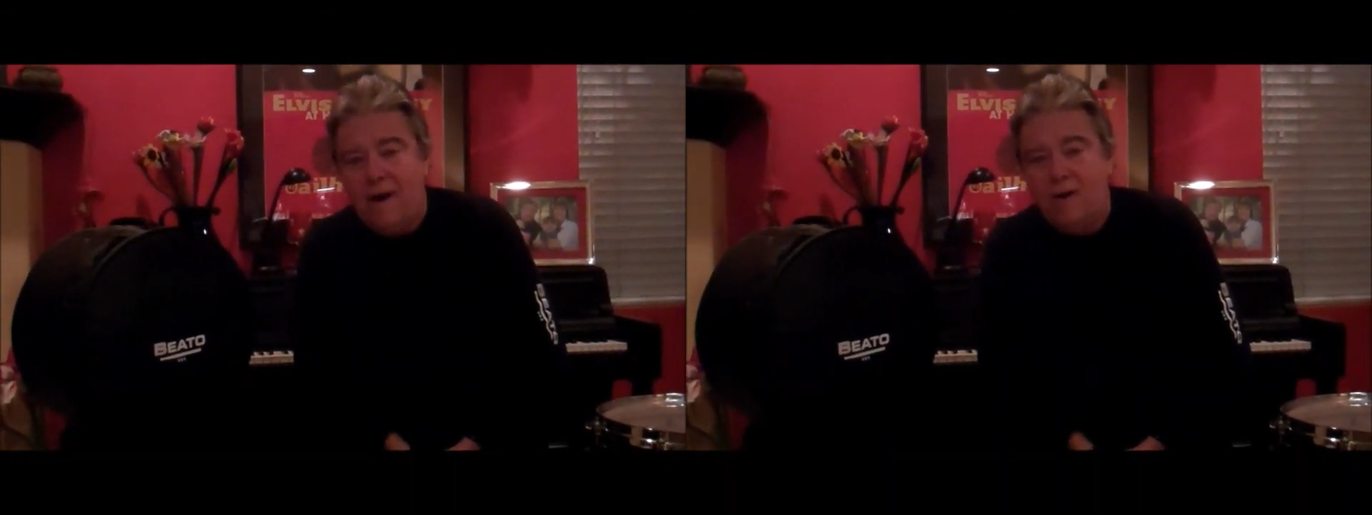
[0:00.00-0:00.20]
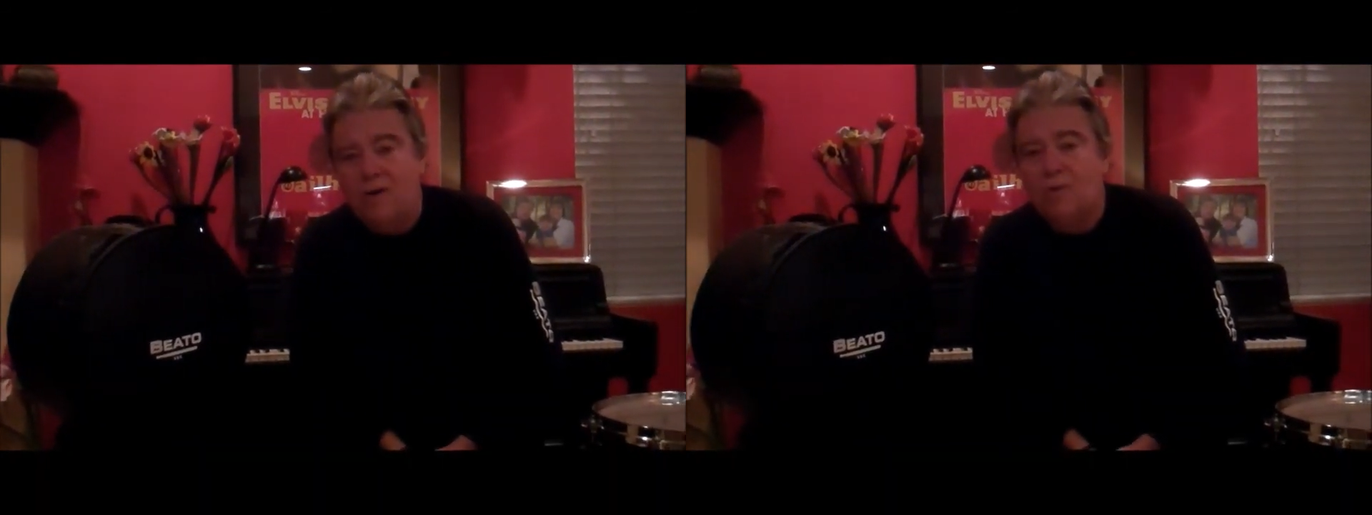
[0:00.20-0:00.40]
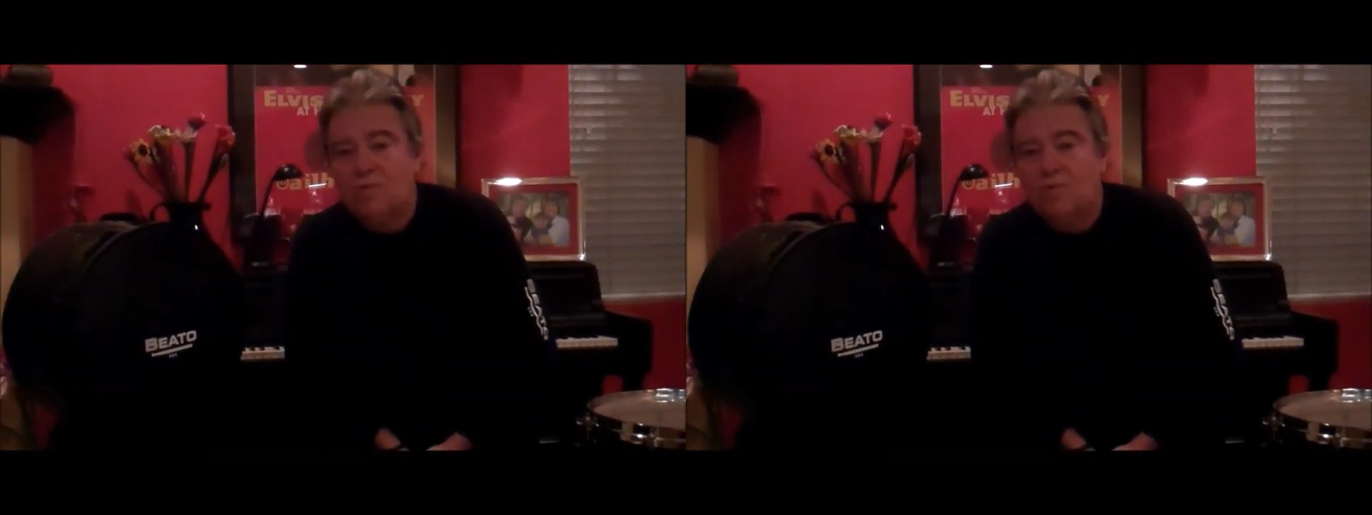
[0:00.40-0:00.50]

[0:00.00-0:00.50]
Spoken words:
our new